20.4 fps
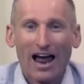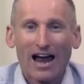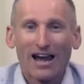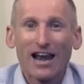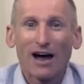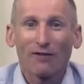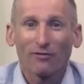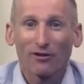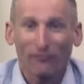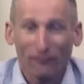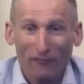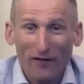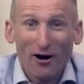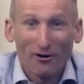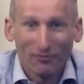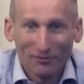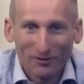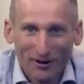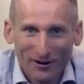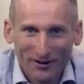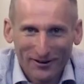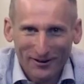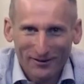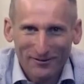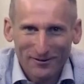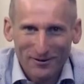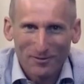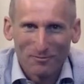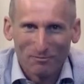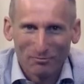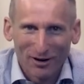Now, it felt like I
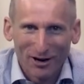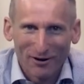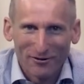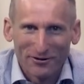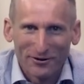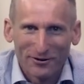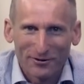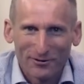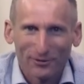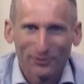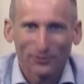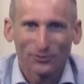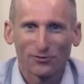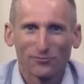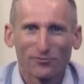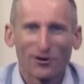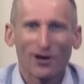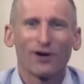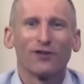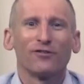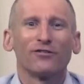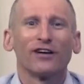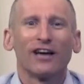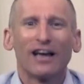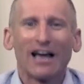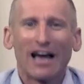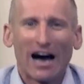got blown across the road.